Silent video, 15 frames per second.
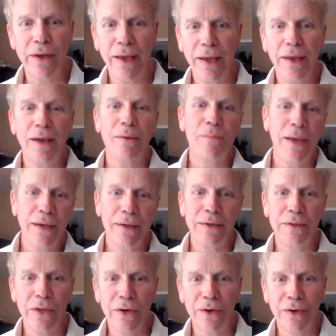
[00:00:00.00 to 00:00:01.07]
hey, I'm making
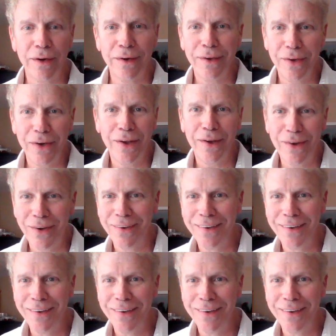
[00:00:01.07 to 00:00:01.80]
dinner, you know.